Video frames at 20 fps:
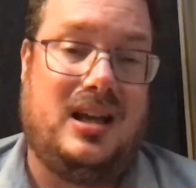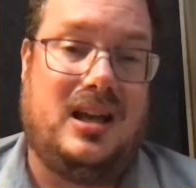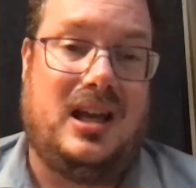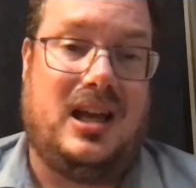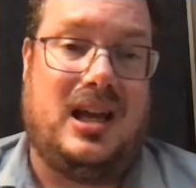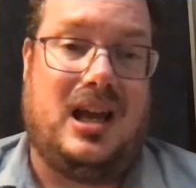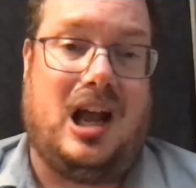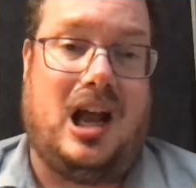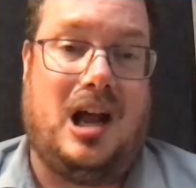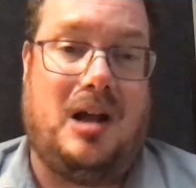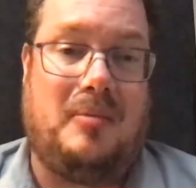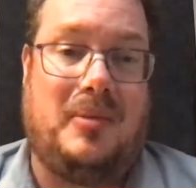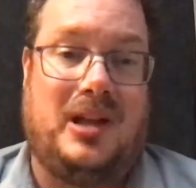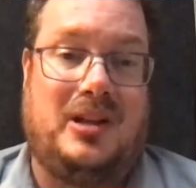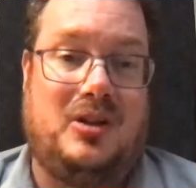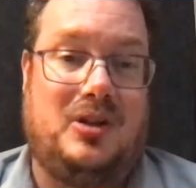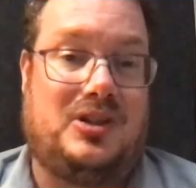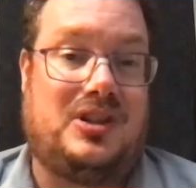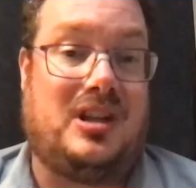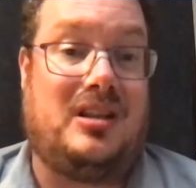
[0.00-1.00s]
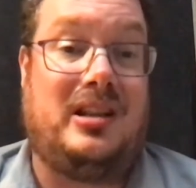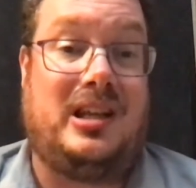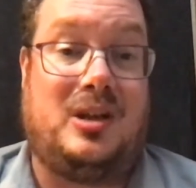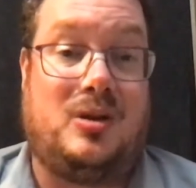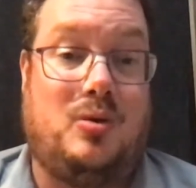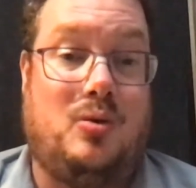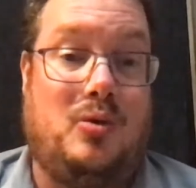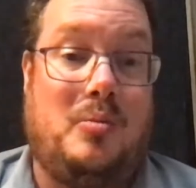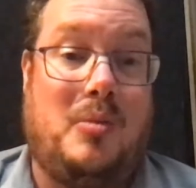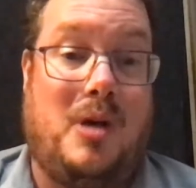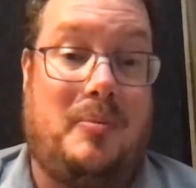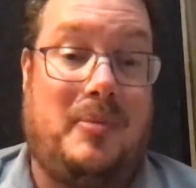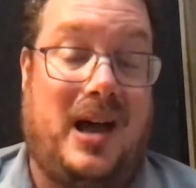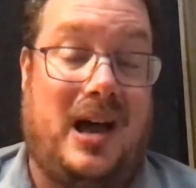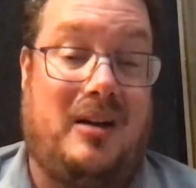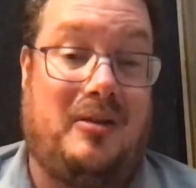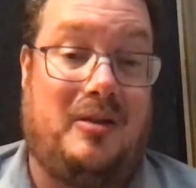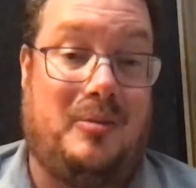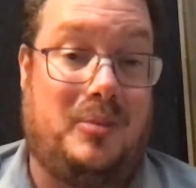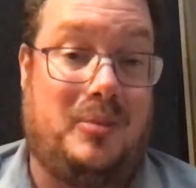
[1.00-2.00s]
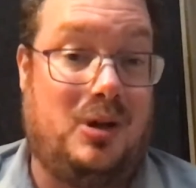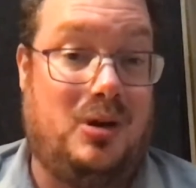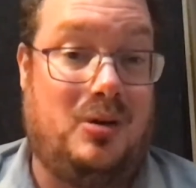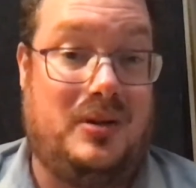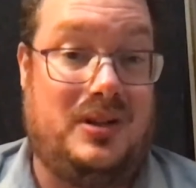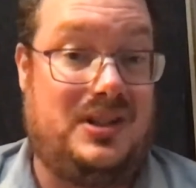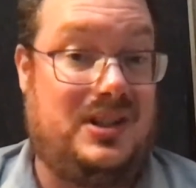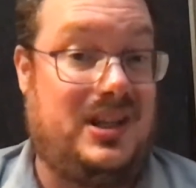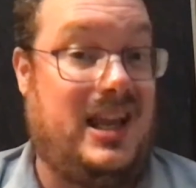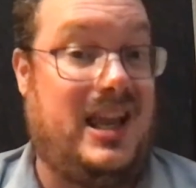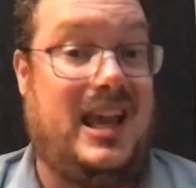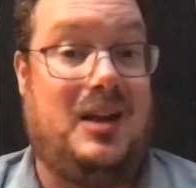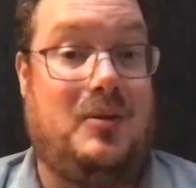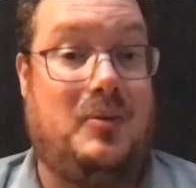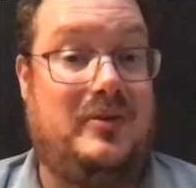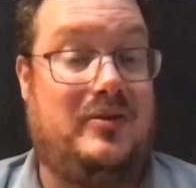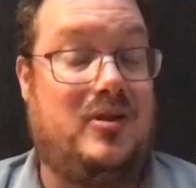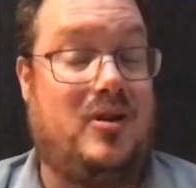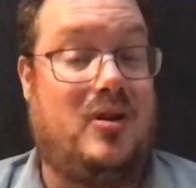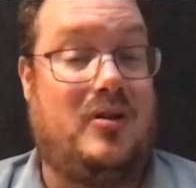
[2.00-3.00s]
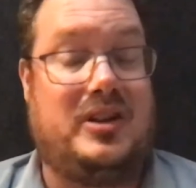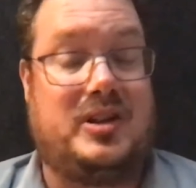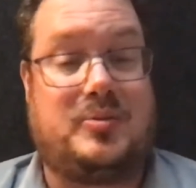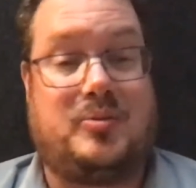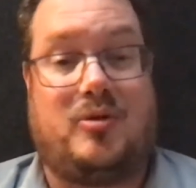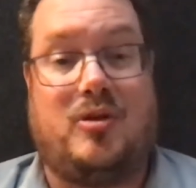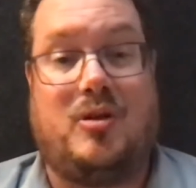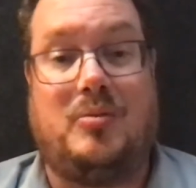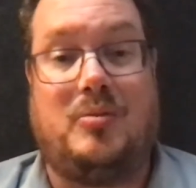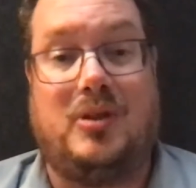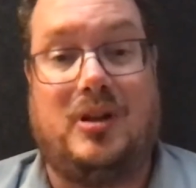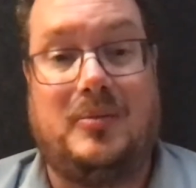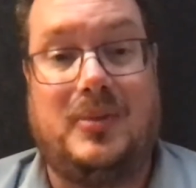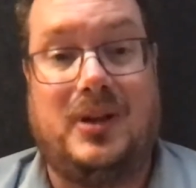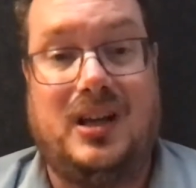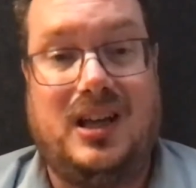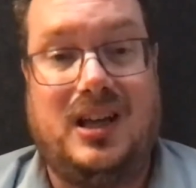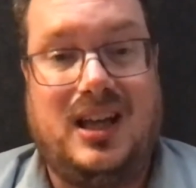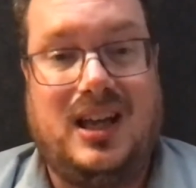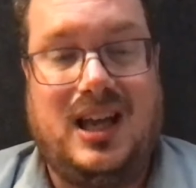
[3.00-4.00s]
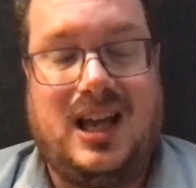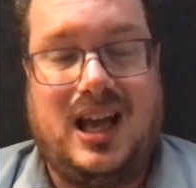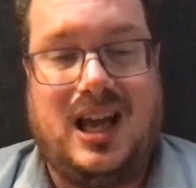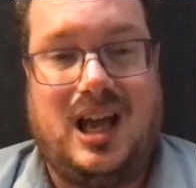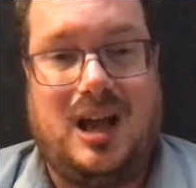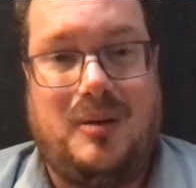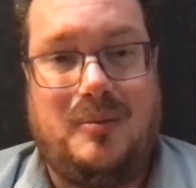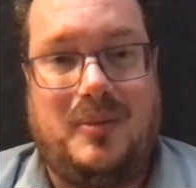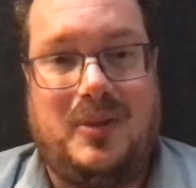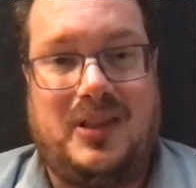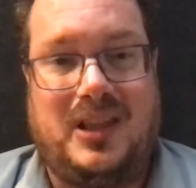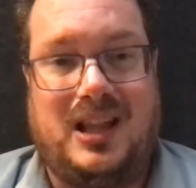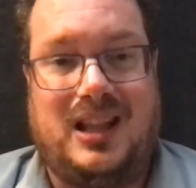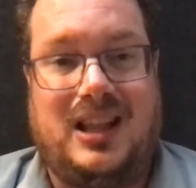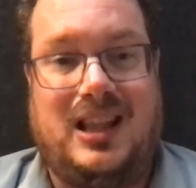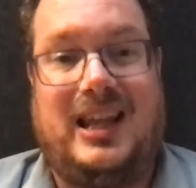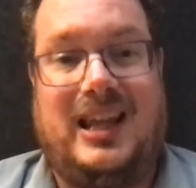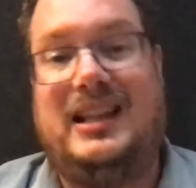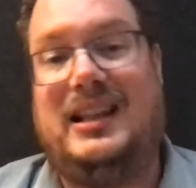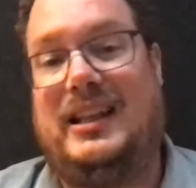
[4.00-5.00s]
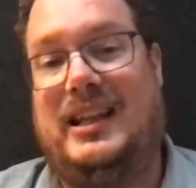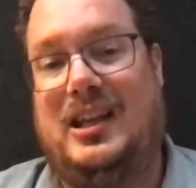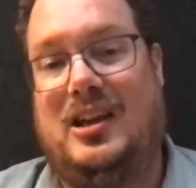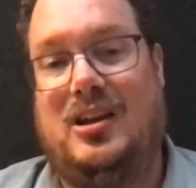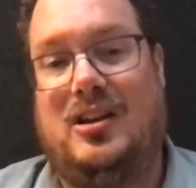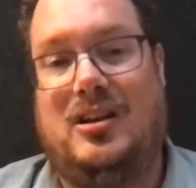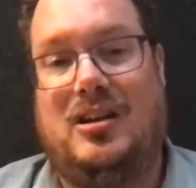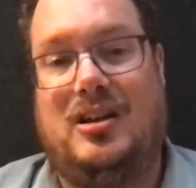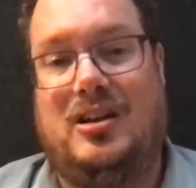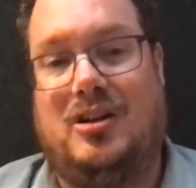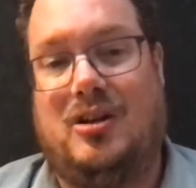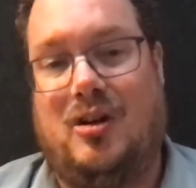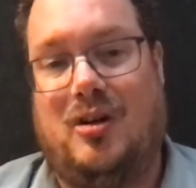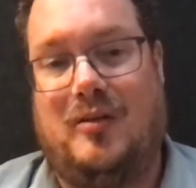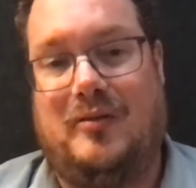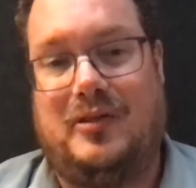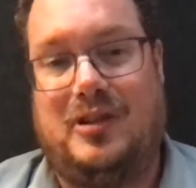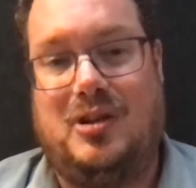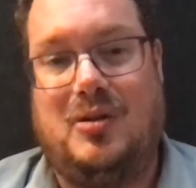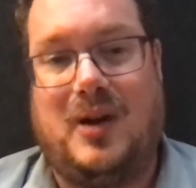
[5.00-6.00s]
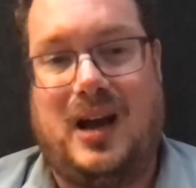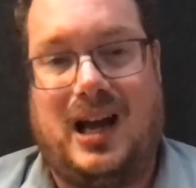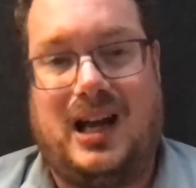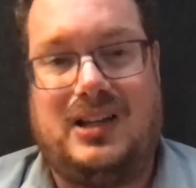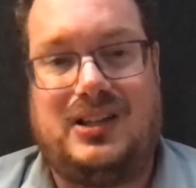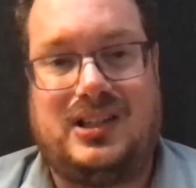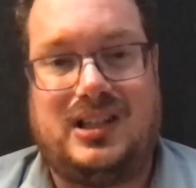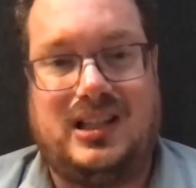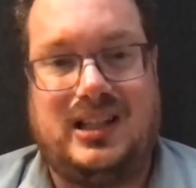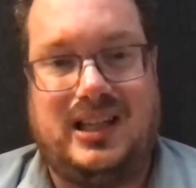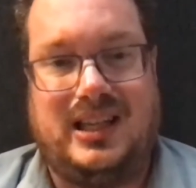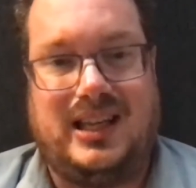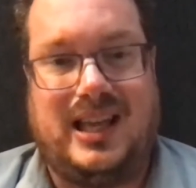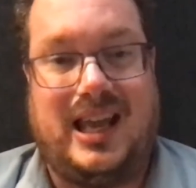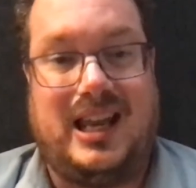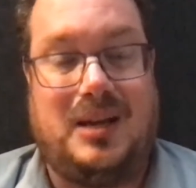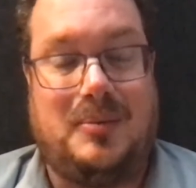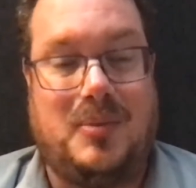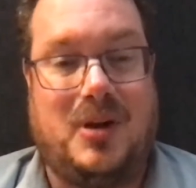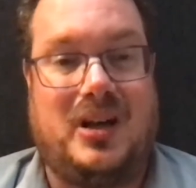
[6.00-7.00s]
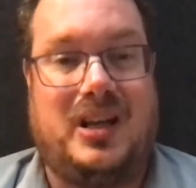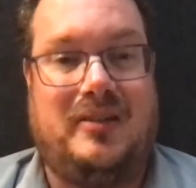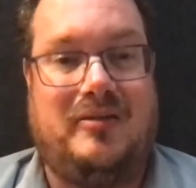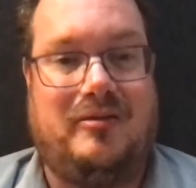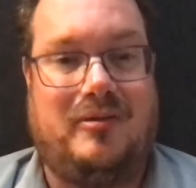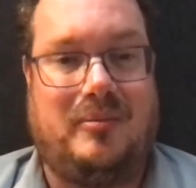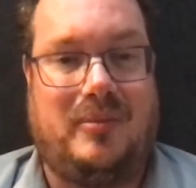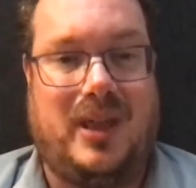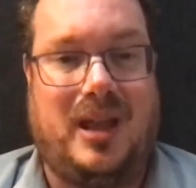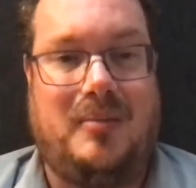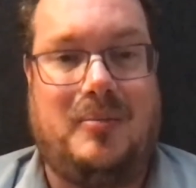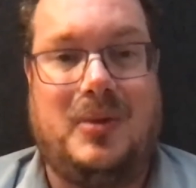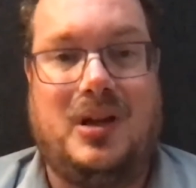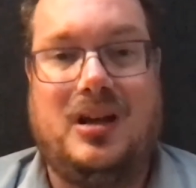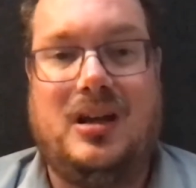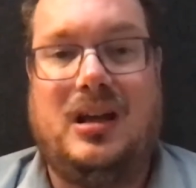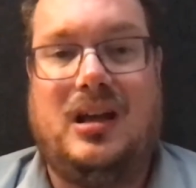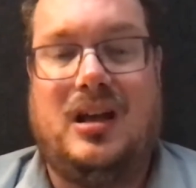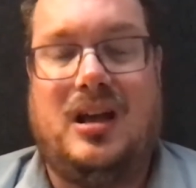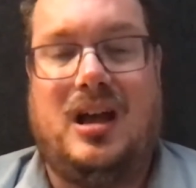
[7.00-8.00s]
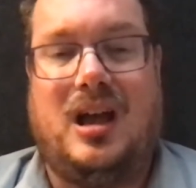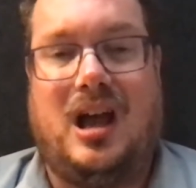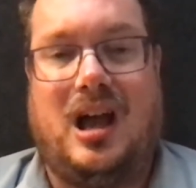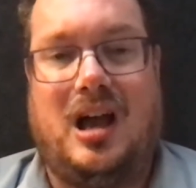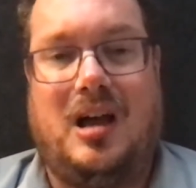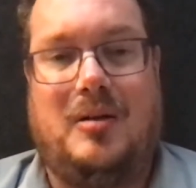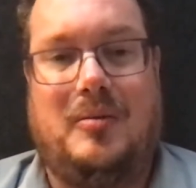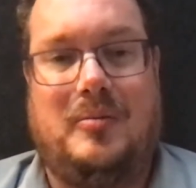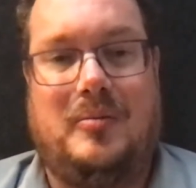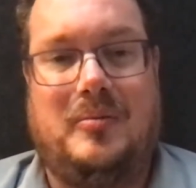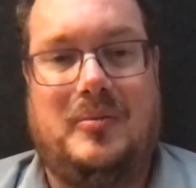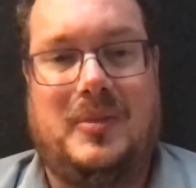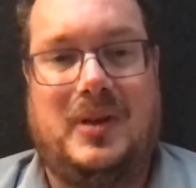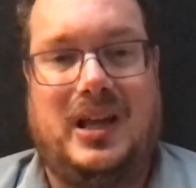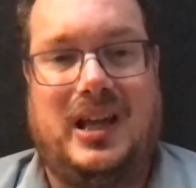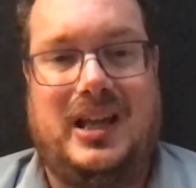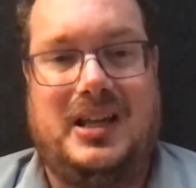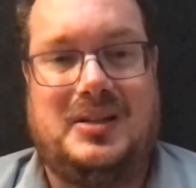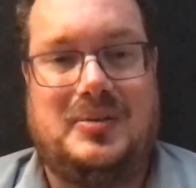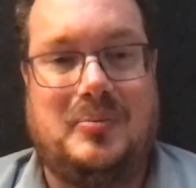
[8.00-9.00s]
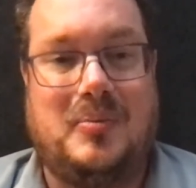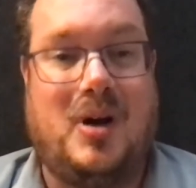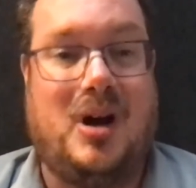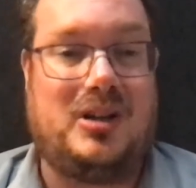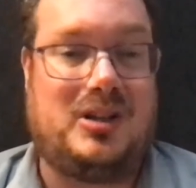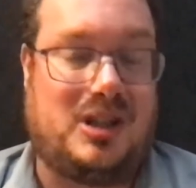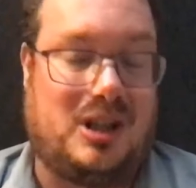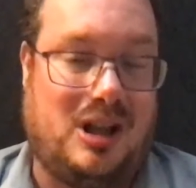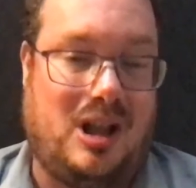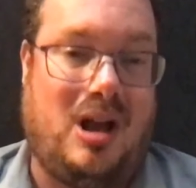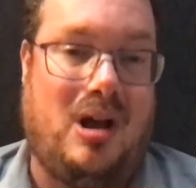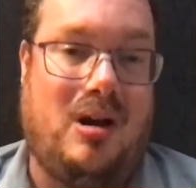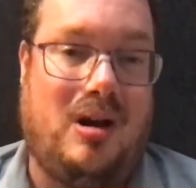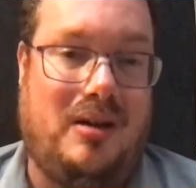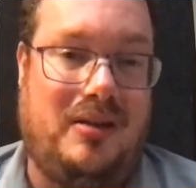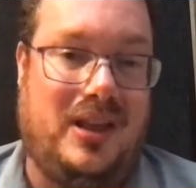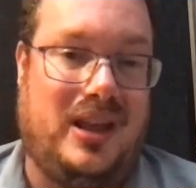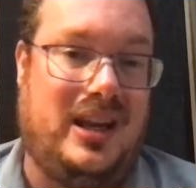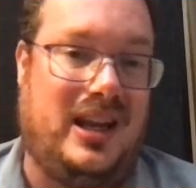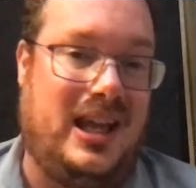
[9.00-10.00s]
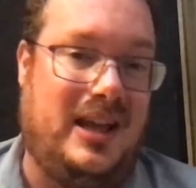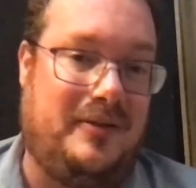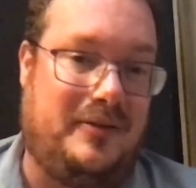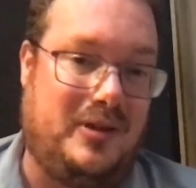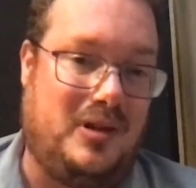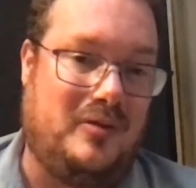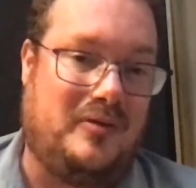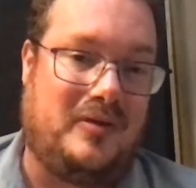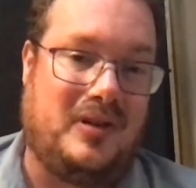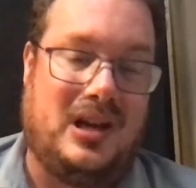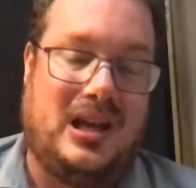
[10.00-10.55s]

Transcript: and you suddenly call them up out of the blue and say, hey, we've got this problem, the likelihood of you actually getting money from them is much lower than if you've